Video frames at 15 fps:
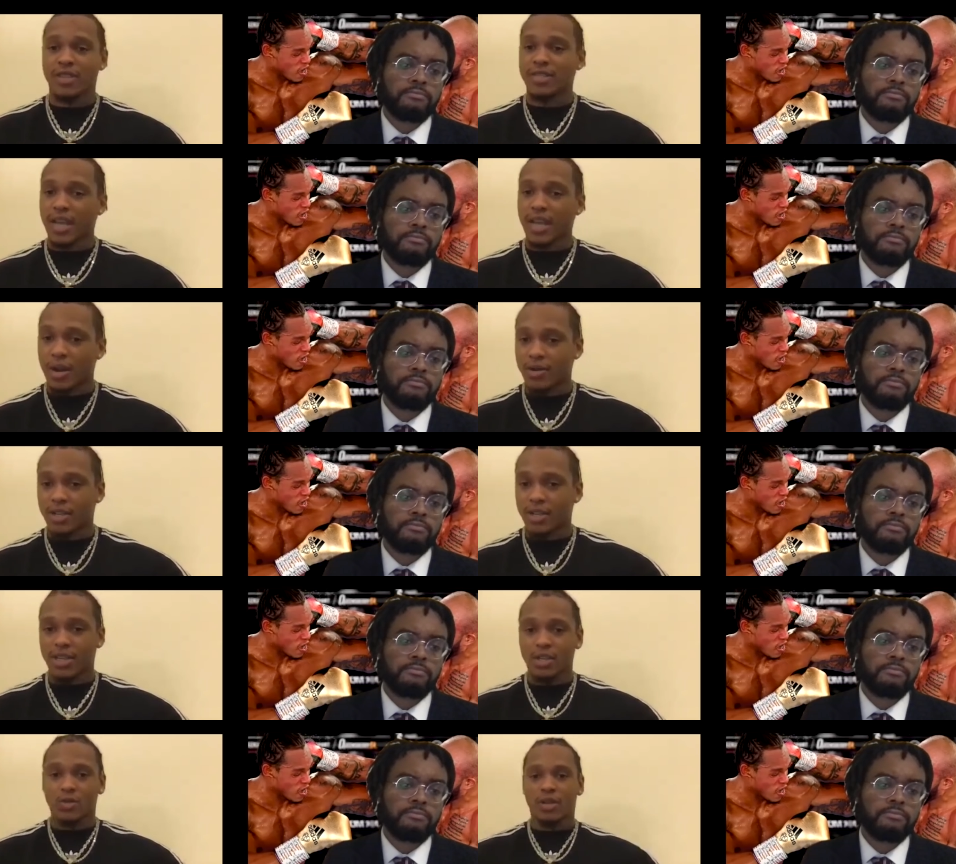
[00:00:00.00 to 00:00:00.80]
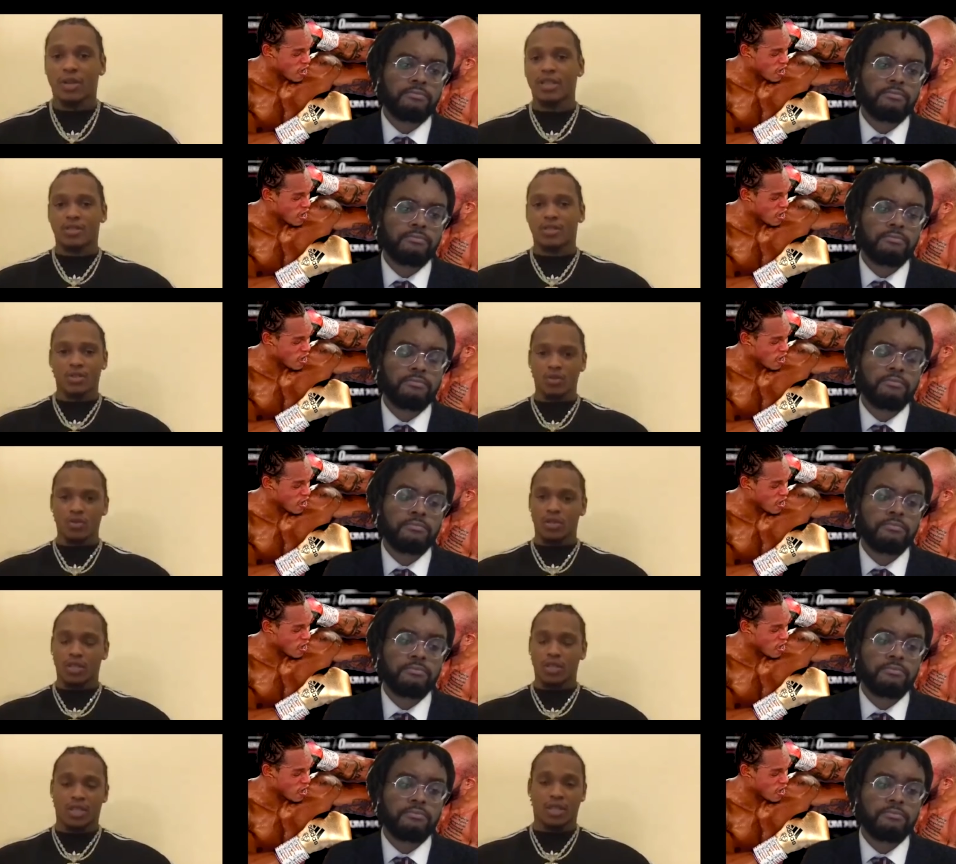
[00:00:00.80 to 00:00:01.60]
Speaker 1: down and that's what I need to do
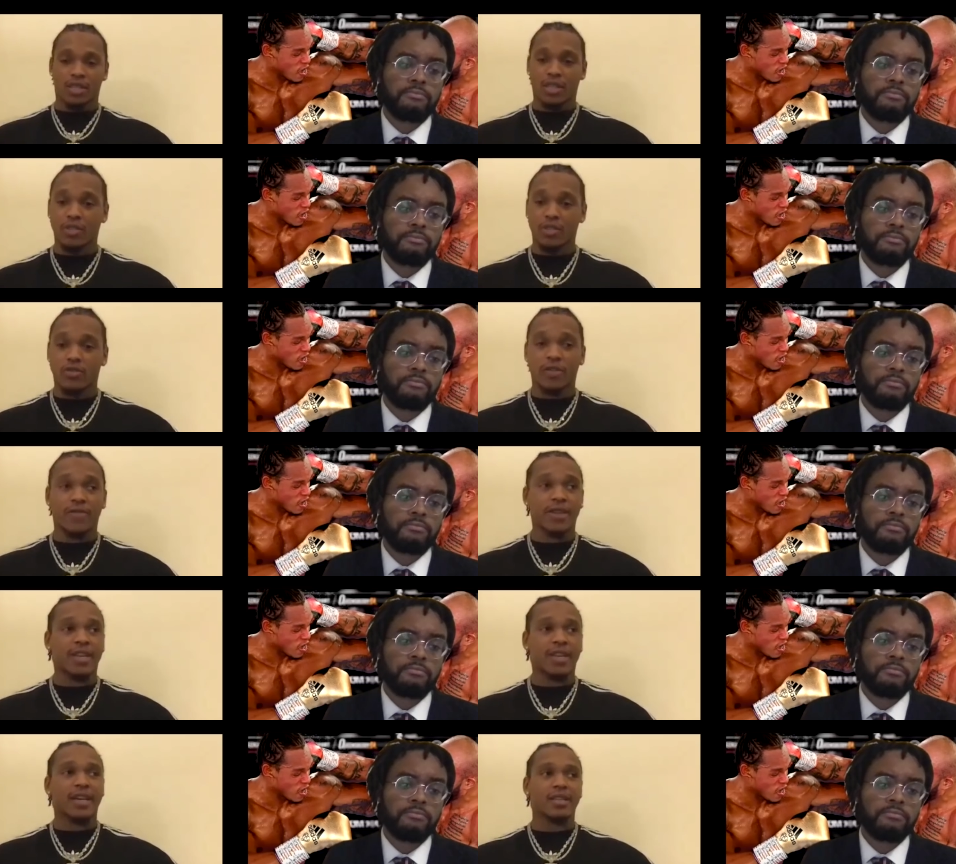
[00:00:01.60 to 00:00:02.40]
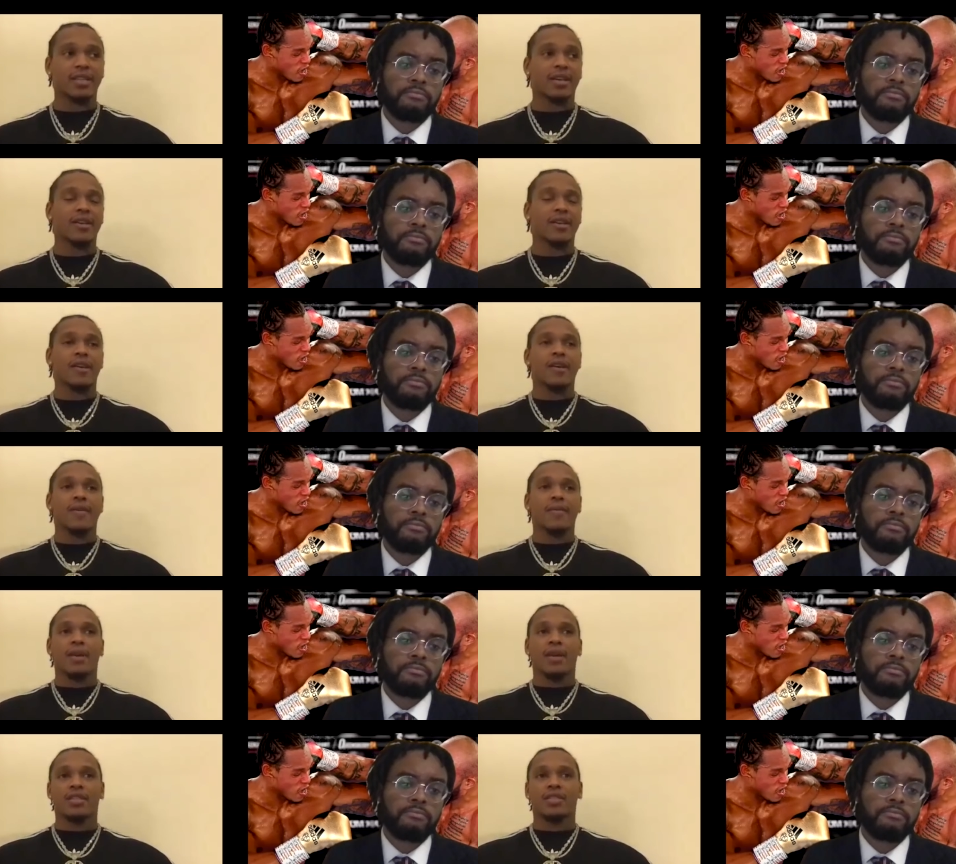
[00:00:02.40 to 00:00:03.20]
to succeed or anything like that.
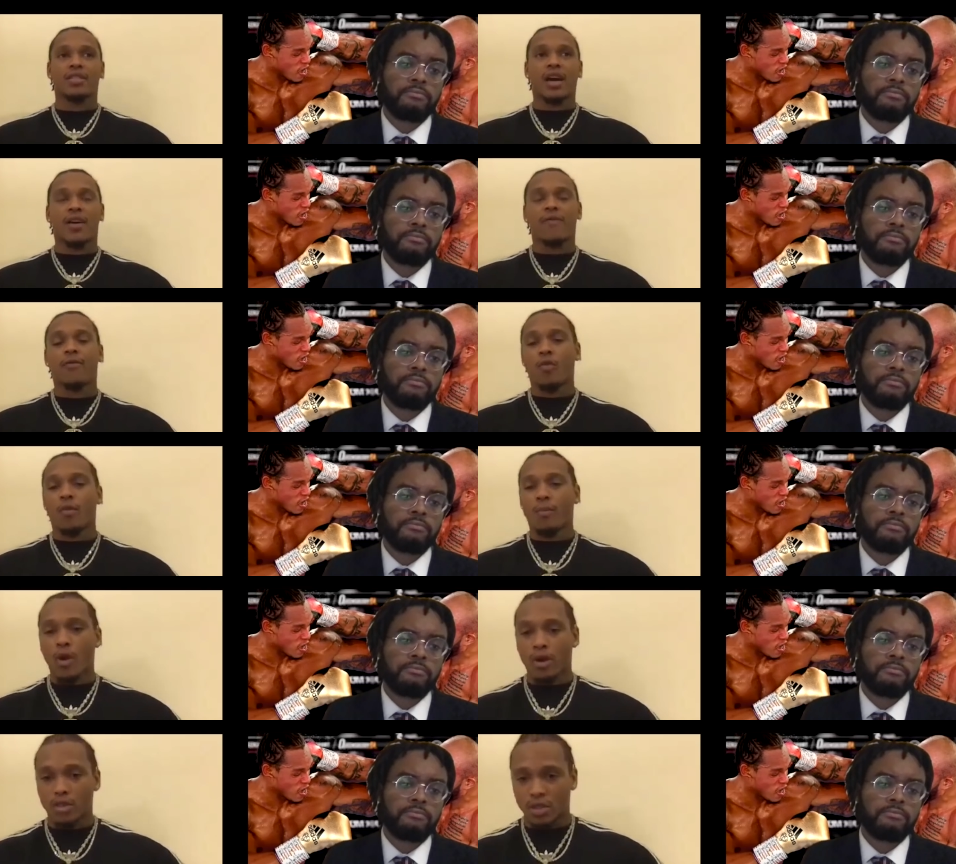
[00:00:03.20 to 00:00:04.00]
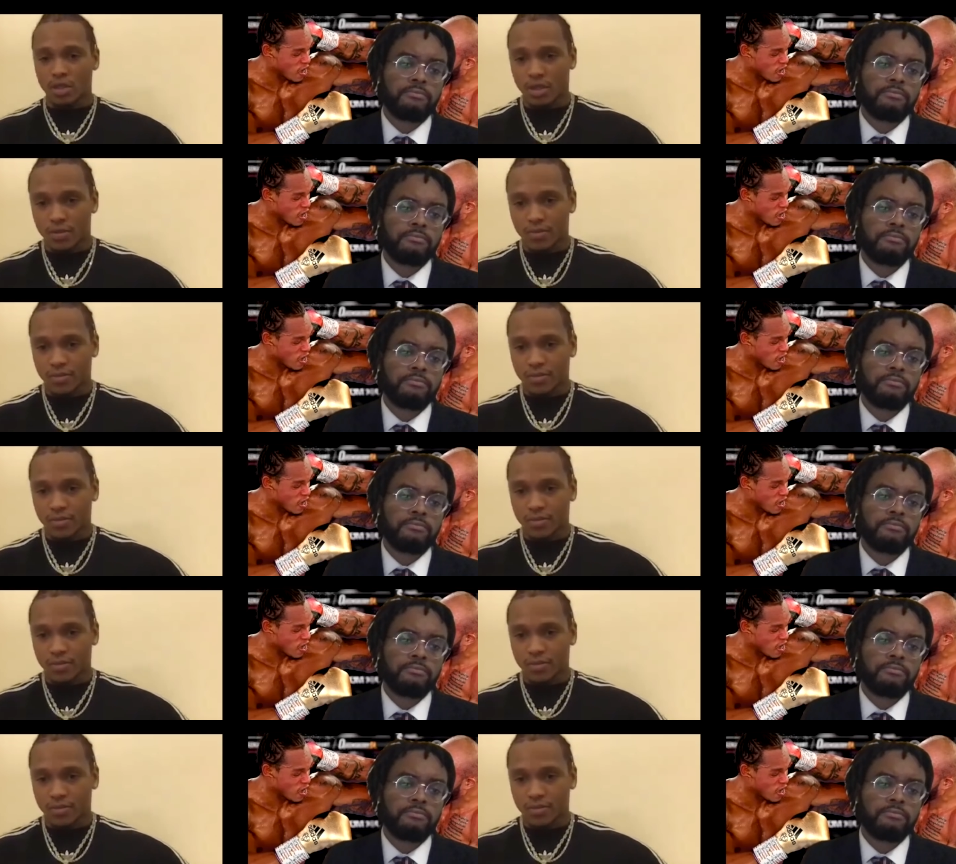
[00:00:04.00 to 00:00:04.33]
It's just that I form bonds.